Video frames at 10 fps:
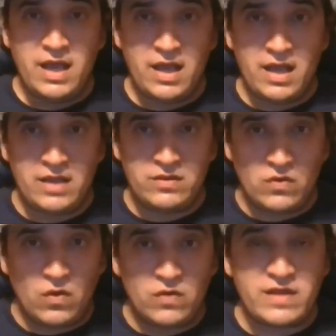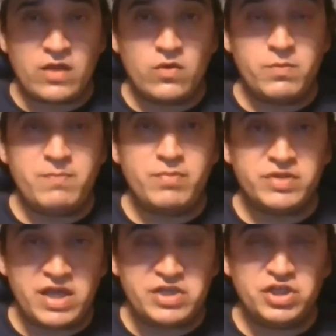a dog that could be
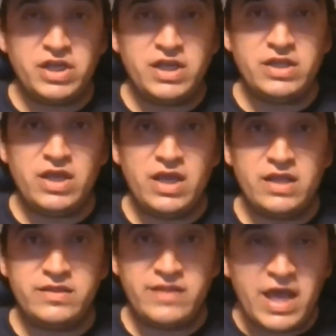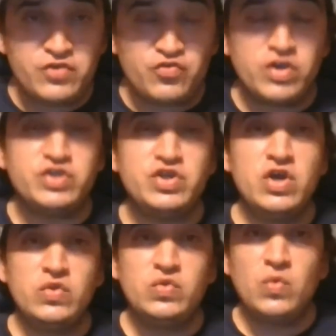potentially dangerous
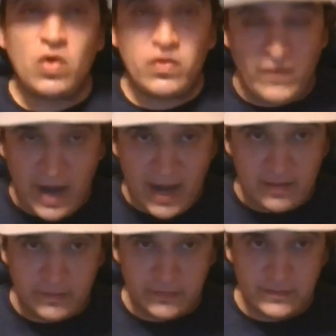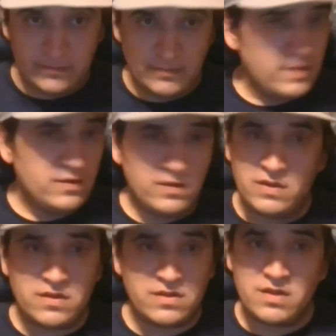to other animals. This
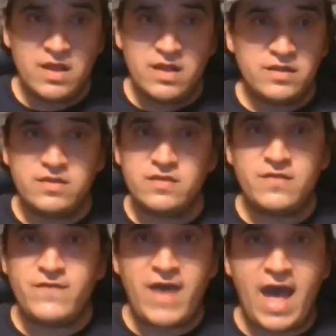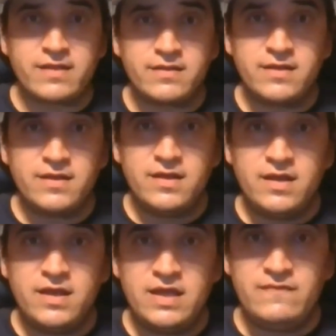is this is a fact.
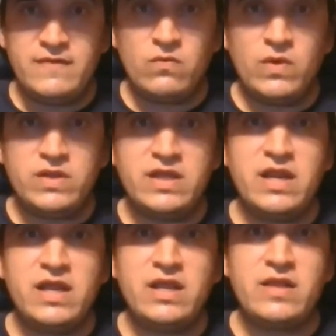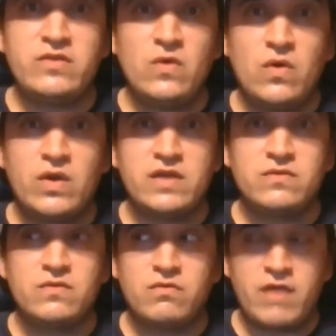Even when the dog is
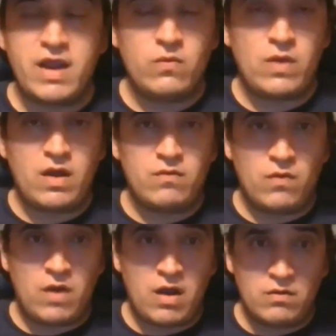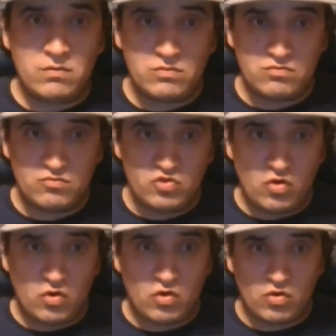great around
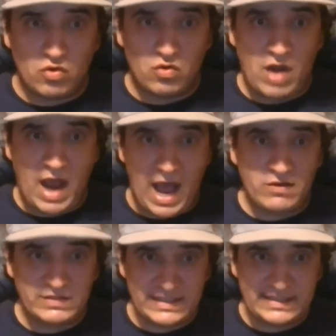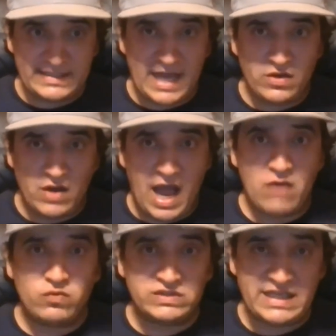your house, inside your house,
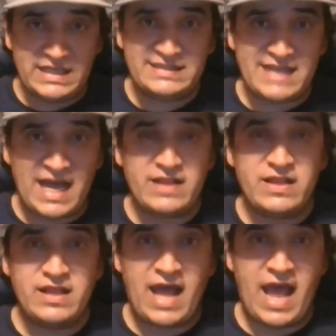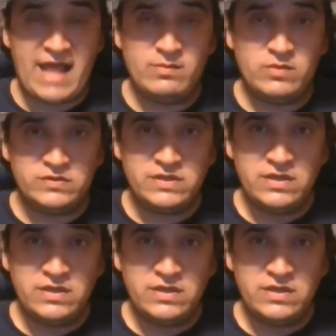with inside animals,